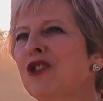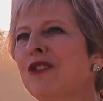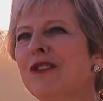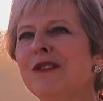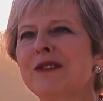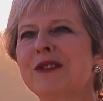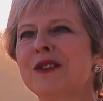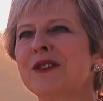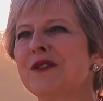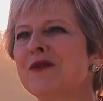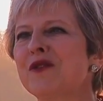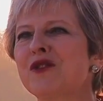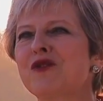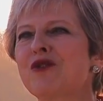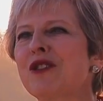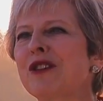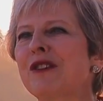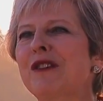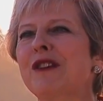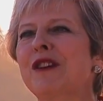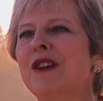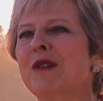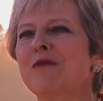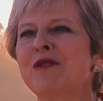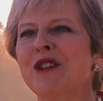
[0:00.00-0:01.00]
I think the
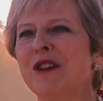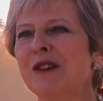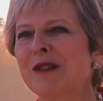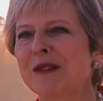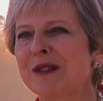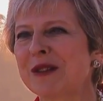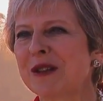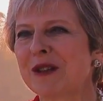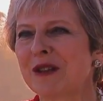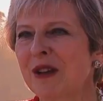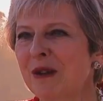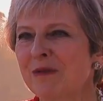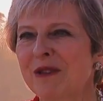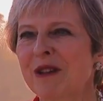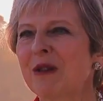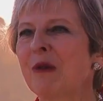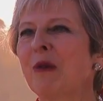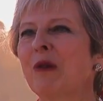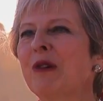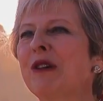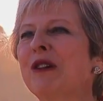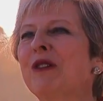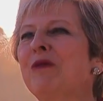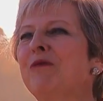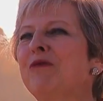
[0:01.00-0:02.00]
chances of Strictly Come
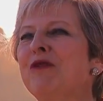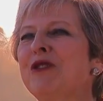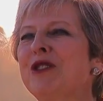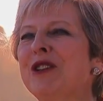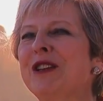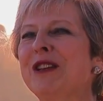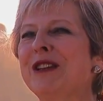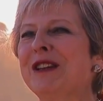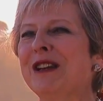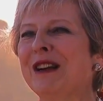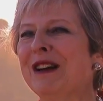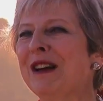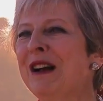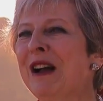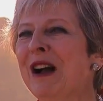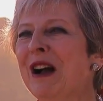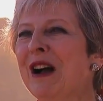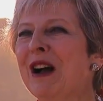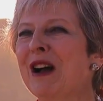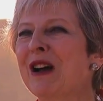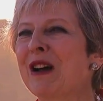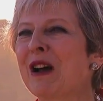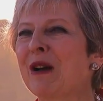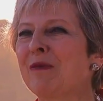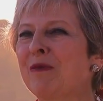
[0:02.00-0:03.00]
Dancing coming calling are pretty
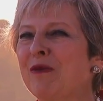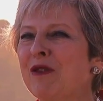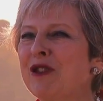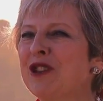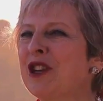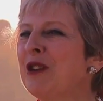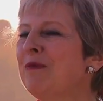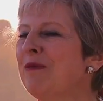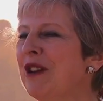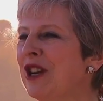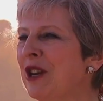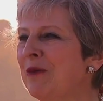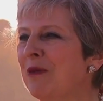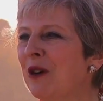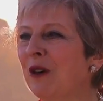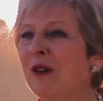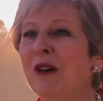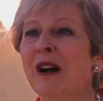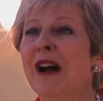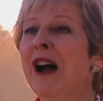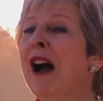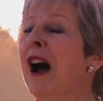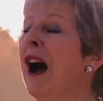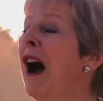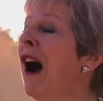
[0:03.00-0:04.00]

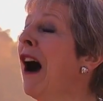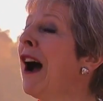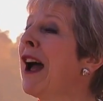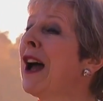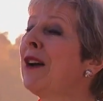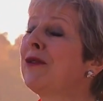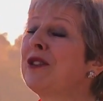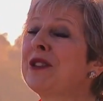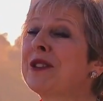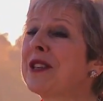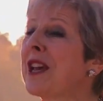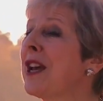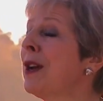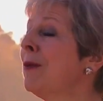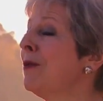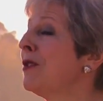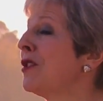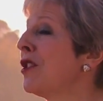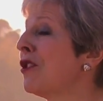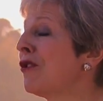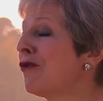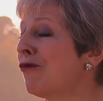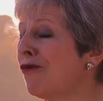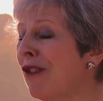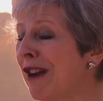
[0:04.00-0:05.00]
minimal. You look pretty good. I have
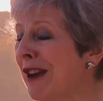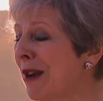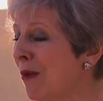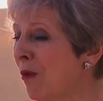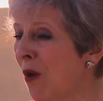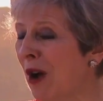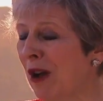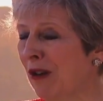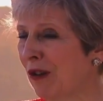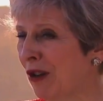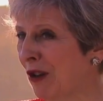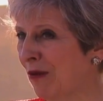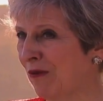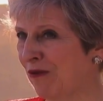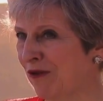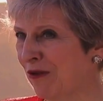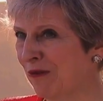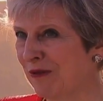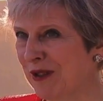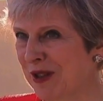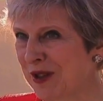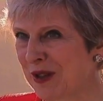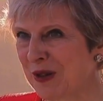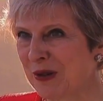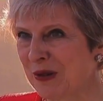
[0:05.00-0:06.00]
to say, it was a great
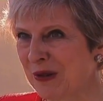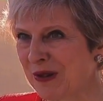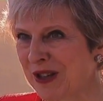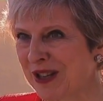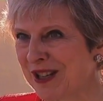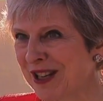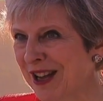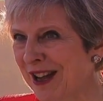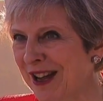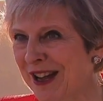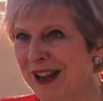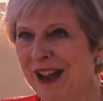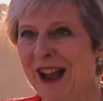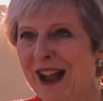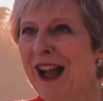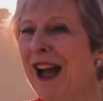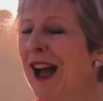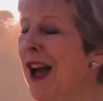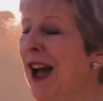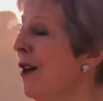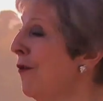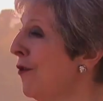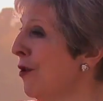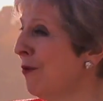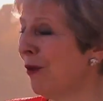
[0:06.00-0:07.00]
welcome from the school
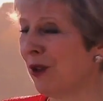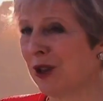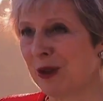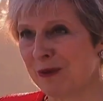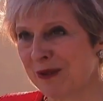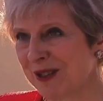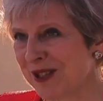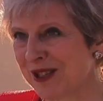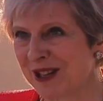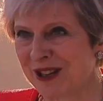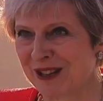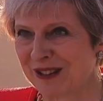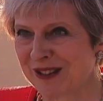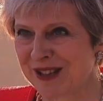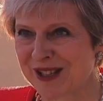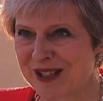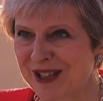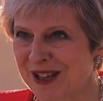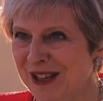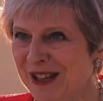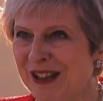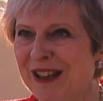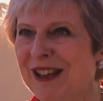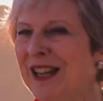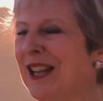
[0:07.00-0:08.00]
today. Everybody was
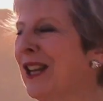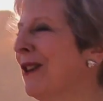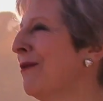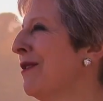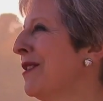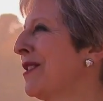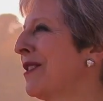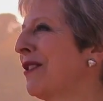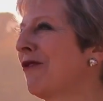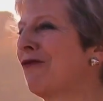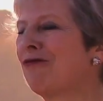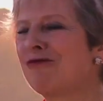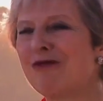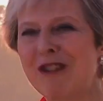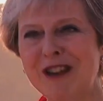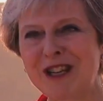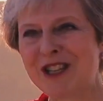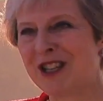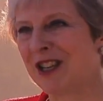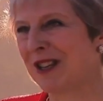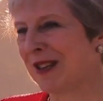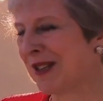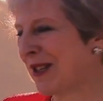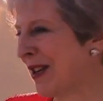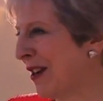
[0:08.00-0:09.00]
dancing. It was
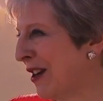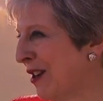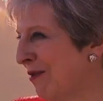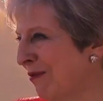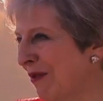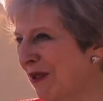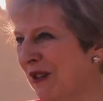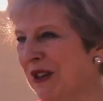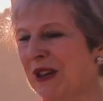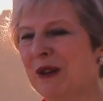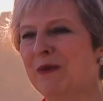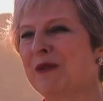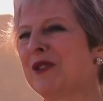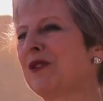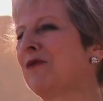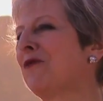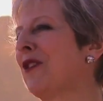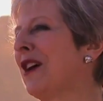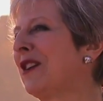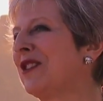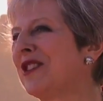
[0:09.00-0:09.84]
great excitement.